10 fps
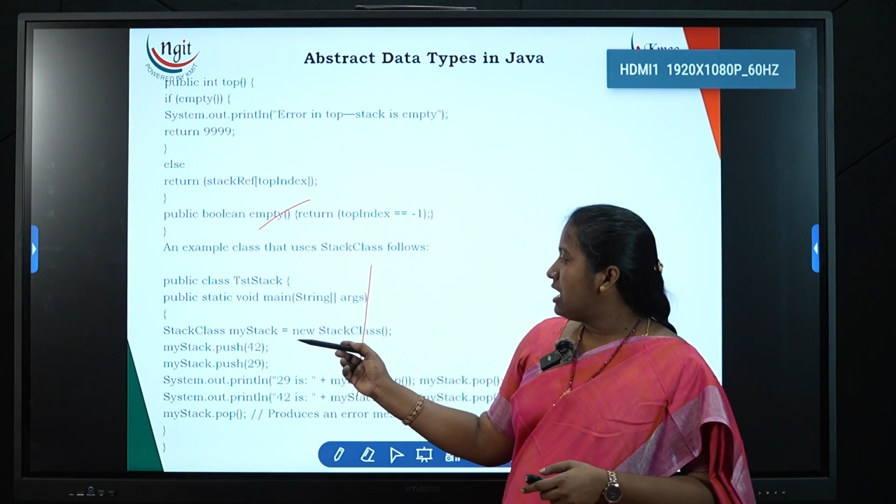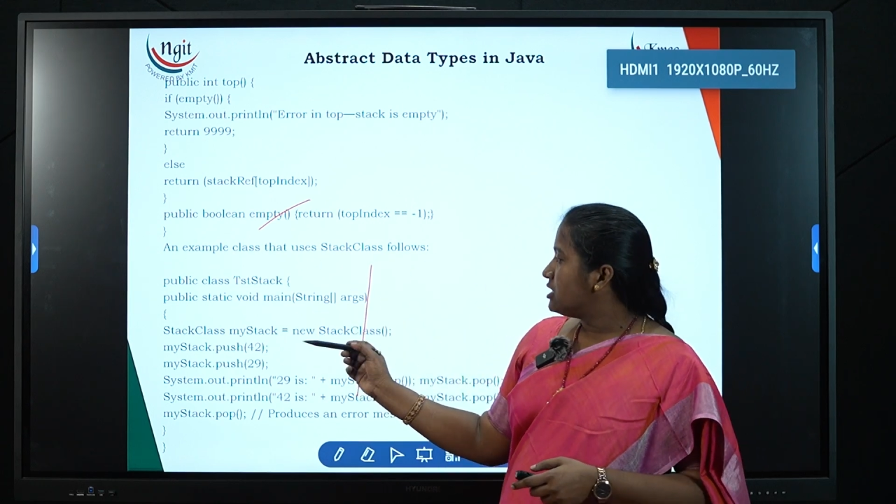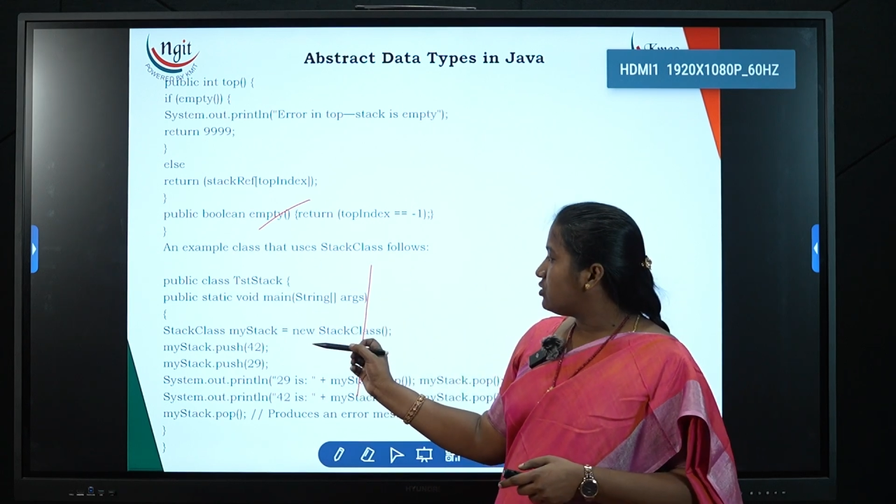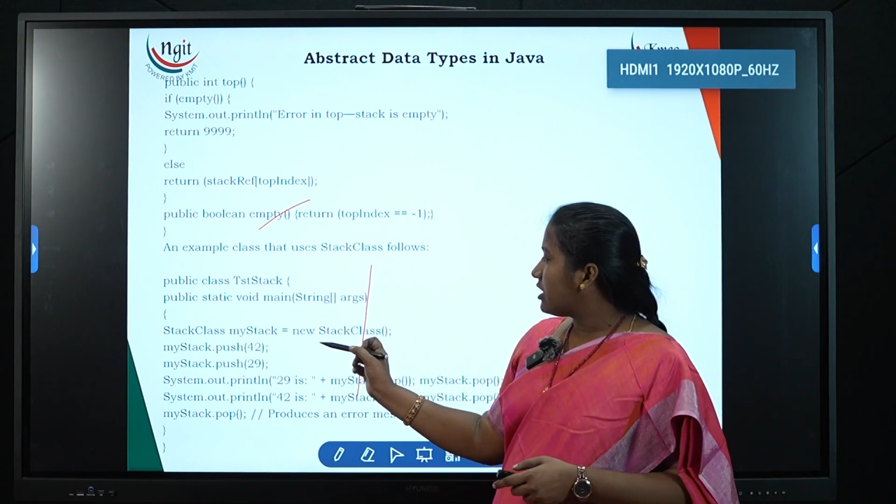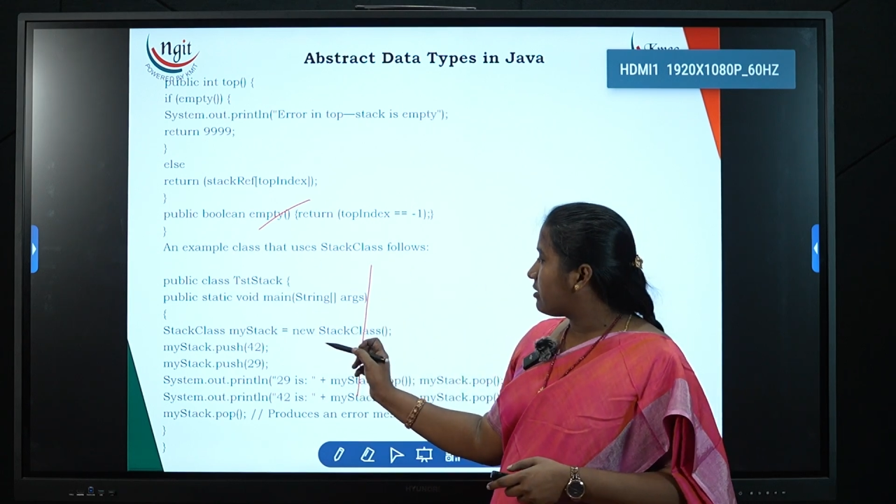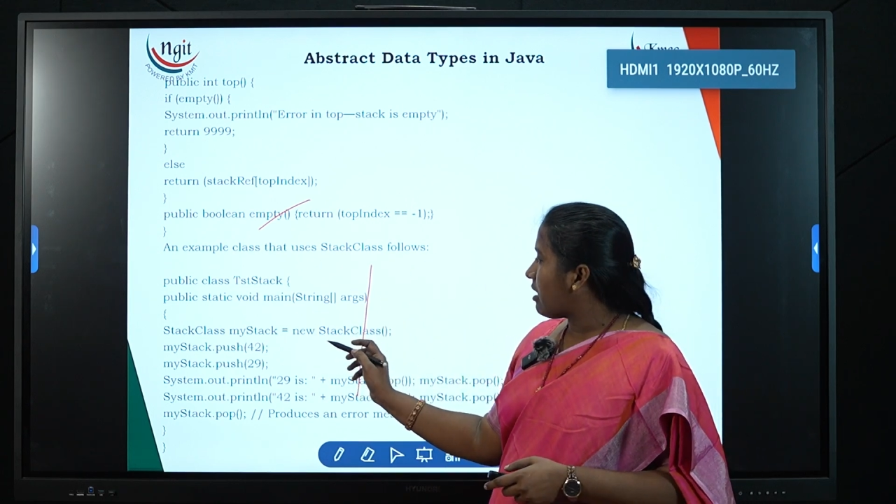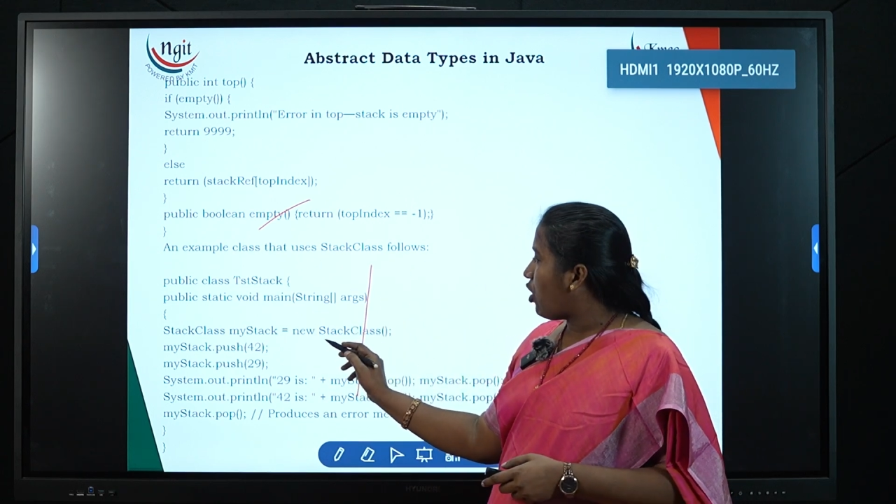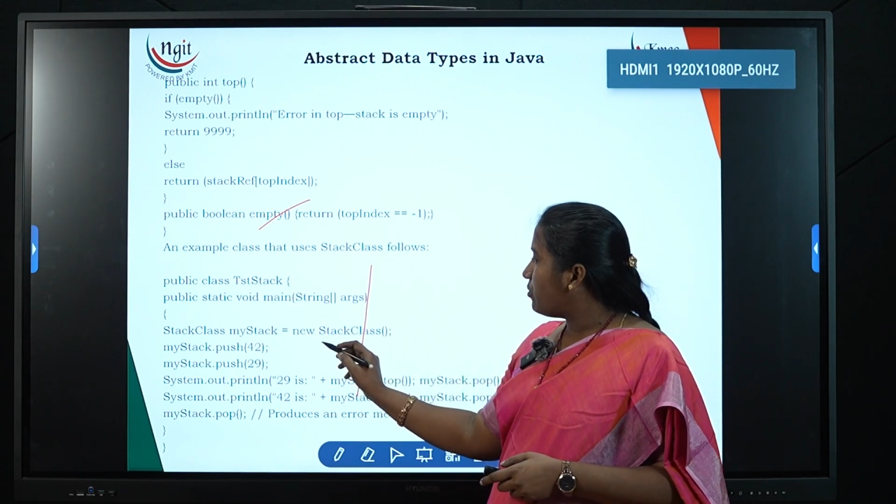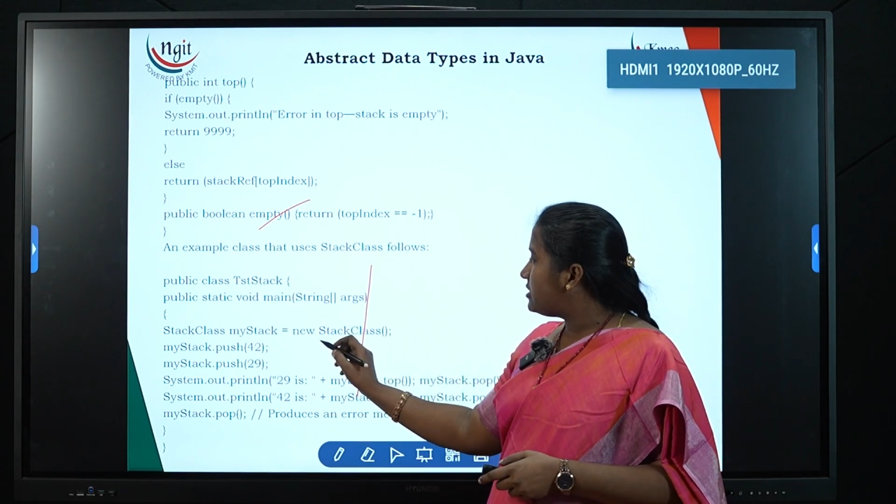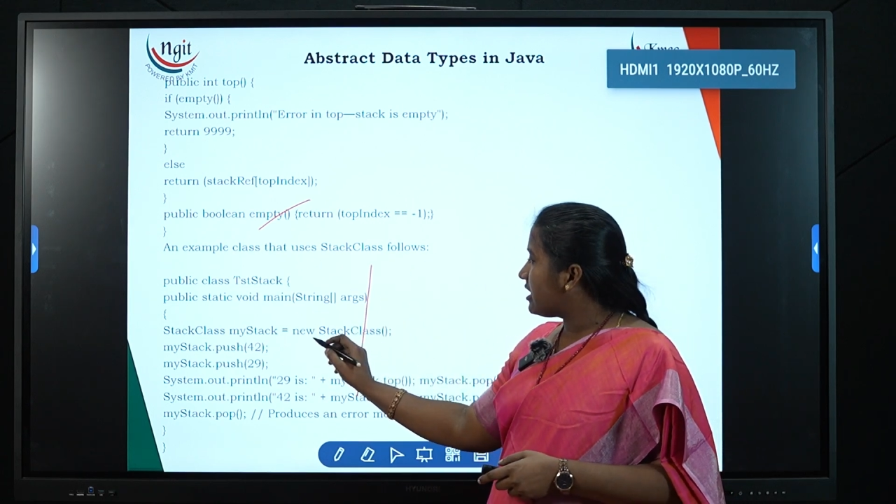So the
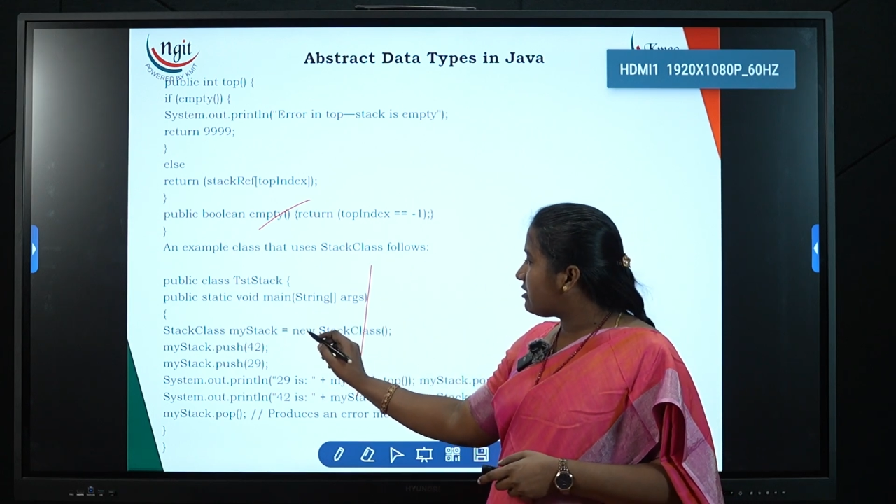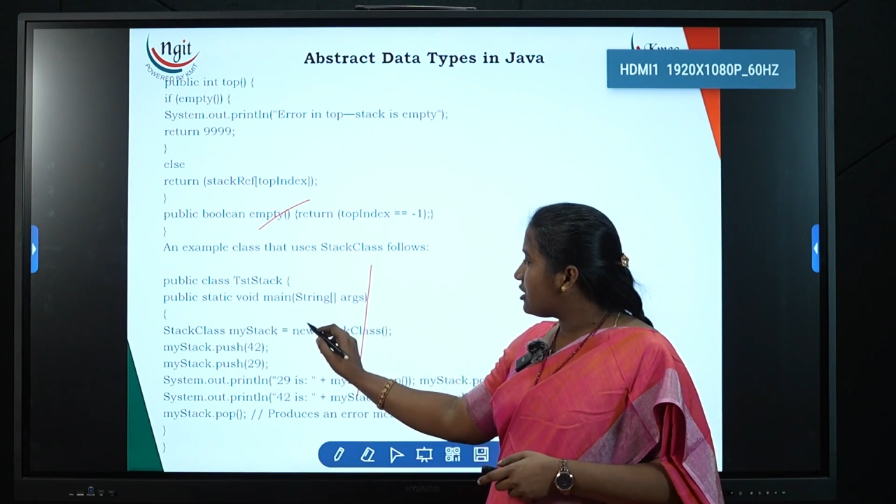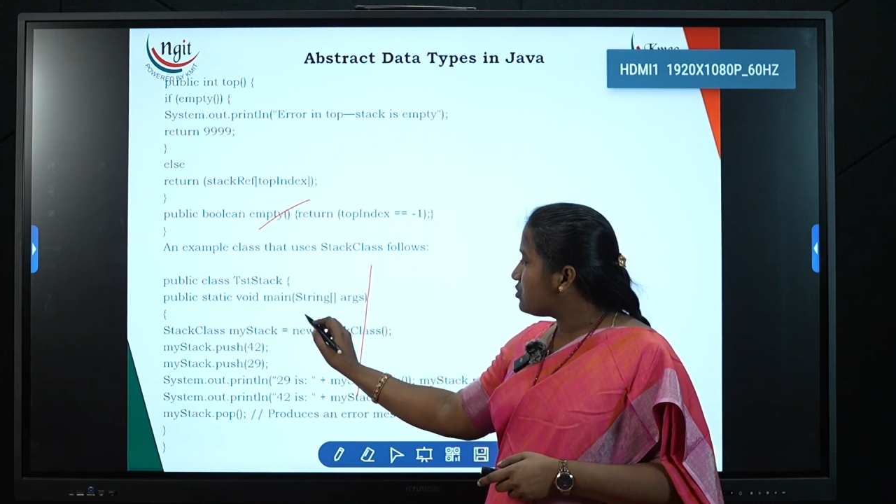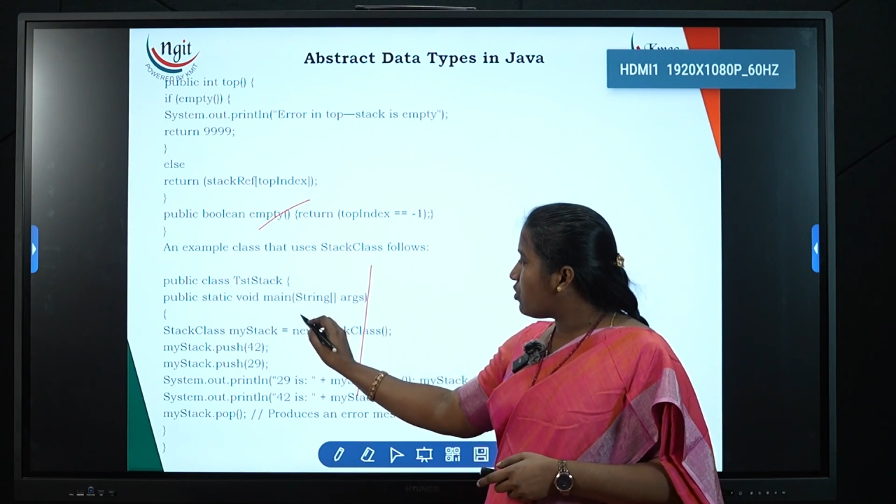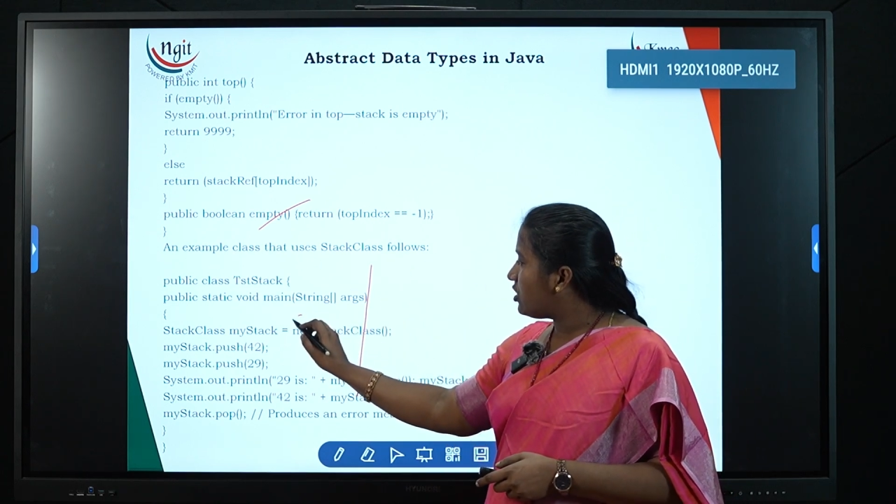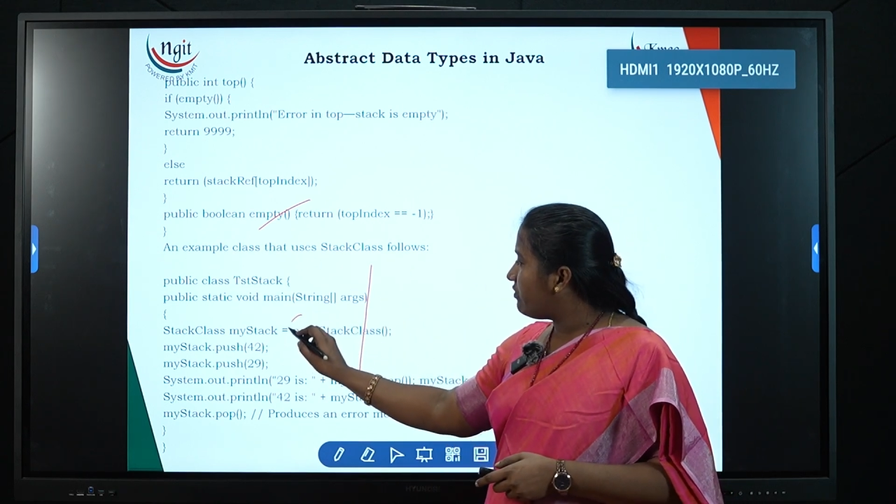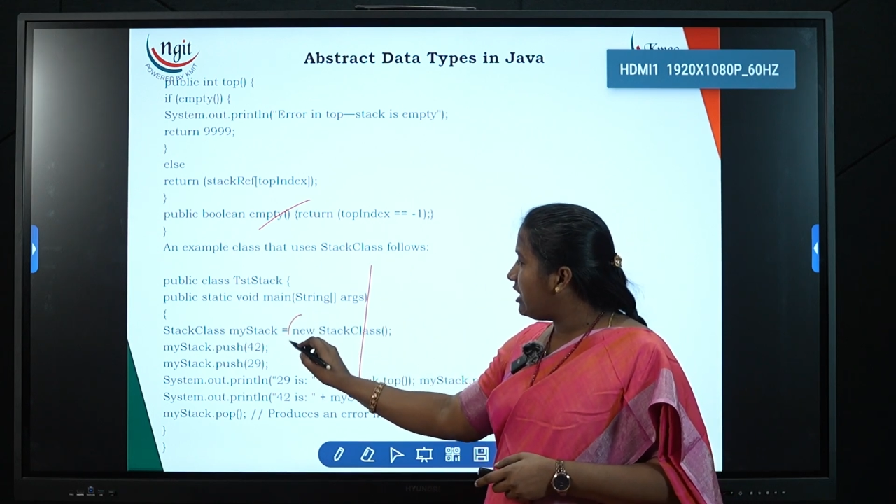object is what?